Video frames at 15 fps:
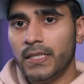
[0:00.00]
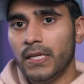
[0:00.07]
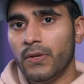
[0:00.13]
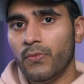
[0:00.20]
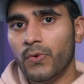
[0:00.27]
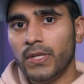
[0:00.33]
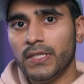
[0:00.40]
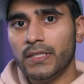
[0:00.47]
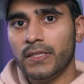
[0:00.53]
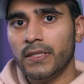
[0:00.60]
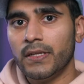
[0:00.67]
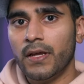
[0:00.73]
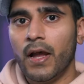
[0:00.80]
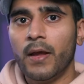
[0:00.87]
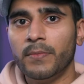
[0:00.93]
thing. One is the
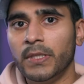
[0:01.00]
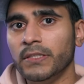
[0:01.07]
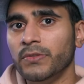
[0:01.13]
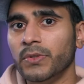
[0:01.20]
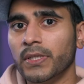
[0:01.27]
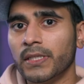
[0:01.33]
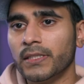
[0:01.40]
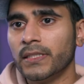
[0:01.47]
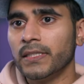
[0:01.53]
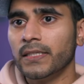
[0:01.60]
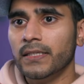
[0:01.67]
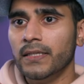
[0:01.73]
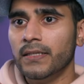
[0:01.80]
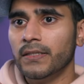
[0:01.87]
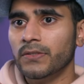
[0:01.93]
knob that you can click
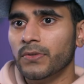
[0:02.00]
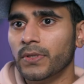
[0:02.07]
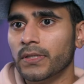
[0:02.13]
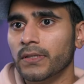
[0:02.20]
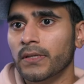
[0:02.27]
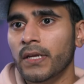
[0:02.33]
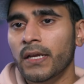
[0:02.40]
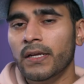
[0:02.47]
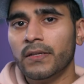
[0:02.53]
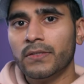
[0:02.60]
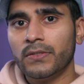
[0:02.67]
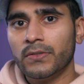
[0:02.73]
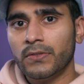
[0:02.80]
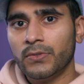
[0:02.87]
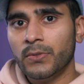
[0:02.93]
in and you can
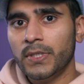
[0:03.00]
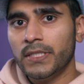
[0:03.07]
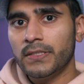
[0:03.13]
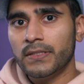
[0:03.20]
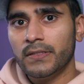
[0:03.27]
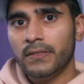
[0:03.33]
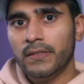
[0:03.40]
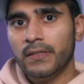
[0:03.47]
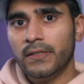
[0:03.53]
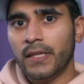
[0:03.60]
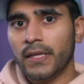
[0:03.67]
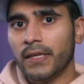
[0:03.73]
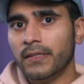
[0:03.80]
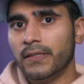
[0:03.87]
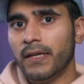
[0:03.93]
twist
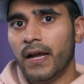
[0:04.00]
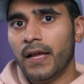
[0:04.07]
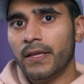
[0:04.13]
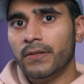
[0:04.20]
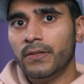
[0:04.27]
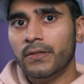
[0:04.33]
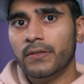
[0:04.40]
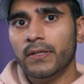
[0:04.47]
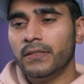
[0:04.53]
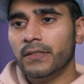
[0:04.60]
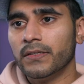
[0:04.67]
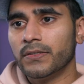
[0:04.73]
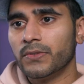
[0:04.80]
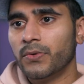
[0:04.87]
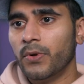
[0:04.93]
like a dial
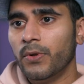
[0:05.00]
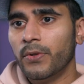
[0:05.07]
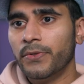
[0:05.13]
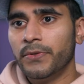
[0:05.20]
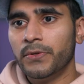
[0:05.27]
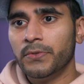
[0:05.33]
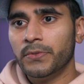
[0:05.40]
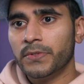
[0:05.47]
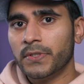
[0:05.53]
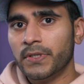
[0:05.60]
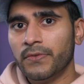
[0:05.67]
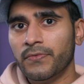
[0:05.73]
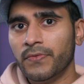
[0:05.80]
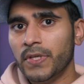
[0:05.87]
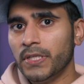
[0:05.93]
to scroll through
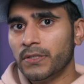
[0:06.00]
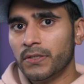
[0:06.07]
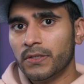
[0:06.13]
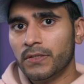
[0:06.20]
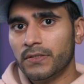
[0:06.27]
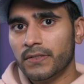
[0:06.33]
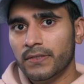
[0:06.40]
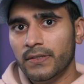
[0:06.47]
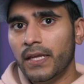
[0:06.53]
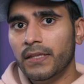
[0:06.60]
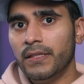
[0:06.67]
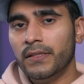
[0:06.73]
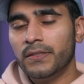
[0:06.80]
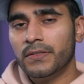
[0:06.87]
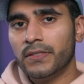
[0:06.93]
certain features. And
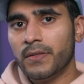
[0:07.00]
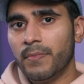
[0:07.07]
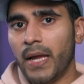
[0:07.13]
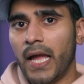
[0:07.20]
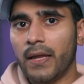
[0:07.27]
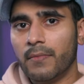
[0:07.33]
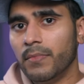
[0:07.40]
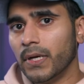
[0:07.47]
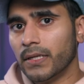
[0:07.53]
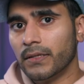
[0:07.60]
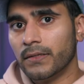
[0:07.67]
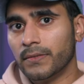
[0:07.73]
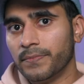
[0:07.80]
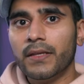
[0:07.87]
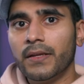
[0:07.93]
then there's the back
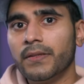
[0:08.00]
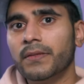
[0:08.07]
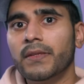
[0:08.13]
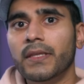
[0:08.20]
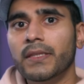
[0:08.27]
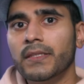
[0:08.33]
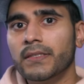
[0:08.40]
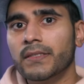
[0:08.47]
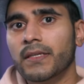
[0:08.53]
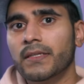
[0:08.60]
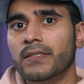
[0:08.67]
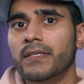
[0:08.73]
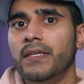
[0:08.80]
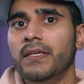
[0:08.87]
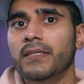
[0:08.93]
button. The other thing this
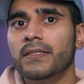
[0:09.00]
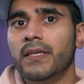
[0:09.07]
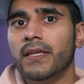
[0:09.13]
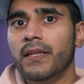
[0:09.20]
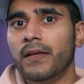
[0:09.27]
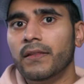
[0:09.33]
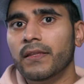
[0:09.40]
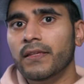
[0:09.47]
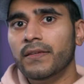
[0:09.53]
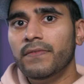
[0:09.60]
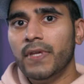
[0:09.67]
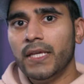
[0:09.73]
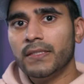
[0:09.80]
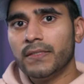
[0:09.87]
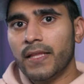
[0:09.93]
does is it
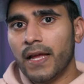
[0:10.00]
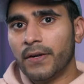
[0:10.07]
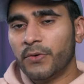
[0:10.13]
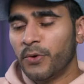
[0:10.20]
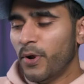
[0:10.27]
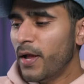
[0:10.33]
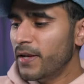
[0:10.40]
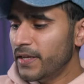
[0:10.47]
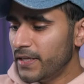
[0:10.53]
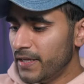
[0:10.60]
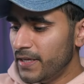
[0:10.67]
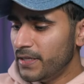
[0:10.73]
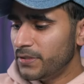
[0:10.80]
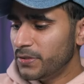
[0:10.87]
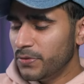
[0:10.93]
alleviates that chronic
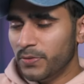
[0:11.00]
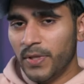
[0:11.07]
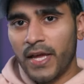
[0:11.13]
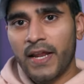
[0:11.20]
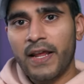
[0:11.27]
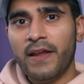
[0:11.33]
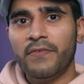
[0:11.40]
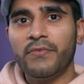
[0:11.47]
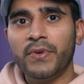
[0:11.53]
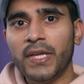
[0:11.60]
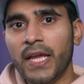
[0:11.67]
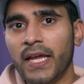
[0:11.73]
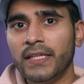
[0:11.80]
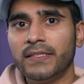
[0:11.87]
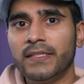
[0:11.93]
issue that every
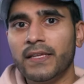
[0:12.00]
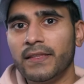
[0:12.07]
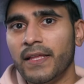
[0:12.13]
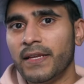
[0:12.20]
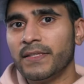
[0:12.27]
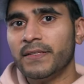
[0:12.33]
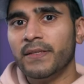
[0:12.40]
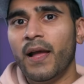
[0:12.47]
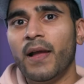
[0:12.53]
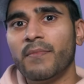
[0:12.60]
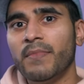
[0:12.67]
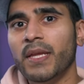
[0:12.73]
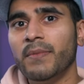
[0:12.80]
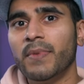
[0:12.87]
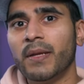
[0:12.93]
headset that is not
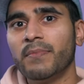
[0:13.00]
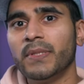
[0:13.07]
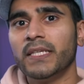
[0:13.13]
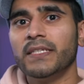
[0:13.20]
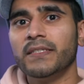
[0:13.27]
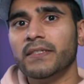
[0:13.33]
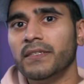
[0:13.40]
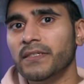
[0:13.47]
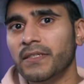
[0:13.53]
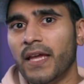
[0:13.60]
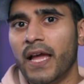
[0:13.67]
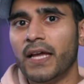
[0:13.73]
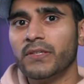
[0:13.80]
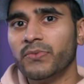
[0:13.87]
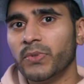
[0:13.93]
made by PlayStation
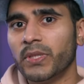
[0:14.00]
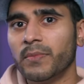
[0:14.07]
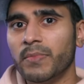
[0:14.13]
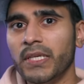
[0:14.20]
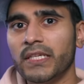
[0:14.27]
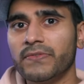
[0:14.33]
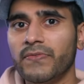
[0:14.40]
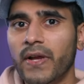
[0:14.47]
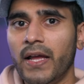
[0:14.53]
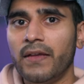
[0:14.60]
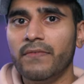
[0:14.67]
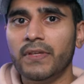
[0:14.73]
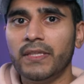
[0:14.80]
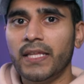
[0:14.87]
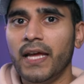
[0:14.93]
has with the
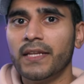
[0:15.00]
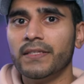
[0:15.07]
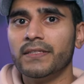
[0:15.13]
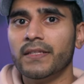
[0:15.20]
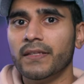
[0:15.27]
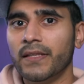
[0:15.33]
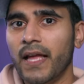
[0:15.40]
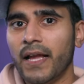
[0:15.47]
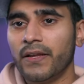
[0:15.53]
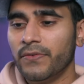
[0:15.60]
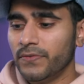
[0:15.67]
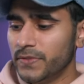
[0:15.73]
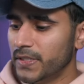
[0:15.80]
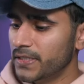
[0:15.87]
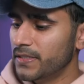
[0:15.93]
PS5 and that is the lack
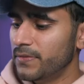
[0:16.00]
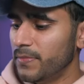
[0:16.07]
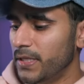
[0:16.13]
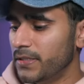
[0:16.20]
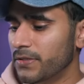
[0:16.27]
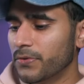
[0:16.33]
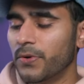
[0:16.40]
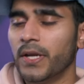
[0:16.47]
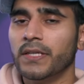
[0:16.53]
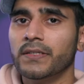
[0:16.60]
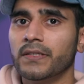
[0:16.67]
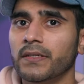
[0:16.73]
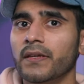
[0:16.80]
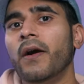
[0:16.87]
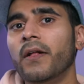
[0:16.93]
of system
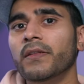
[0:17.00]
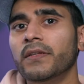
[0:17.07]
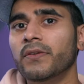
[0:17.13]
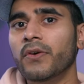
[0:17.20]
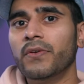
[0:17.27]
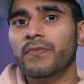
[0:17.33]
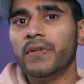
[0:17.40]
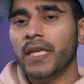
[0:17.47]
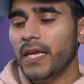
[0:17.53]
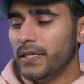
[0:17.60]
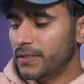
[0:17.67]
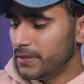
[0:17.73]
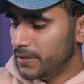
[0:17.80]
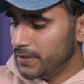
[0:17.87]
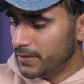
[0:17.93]
integration. All the
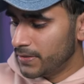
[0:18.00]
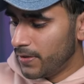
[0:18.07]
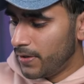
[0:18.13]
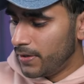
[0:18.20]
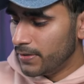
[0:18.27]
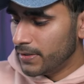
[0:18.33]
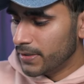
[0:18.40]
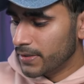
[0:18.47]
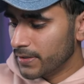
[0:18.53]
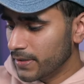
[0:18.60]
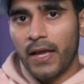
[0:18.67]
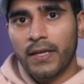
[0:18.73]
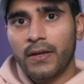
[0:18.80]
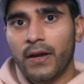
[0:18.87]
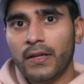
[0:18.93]
notifications, all the
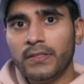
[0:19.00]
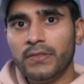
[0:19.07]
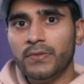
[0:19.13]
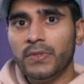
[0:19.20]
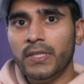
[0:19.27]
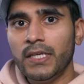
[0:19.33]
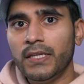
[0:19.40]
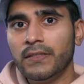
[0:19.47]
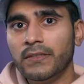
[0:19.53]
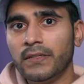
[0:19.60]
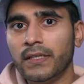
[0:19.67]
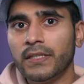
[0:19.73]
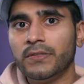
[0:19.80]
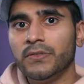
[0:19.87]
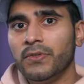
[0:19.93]
icons you need to
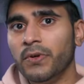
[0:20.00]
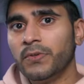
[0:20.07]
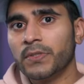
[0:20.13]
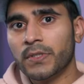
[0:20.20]
let you know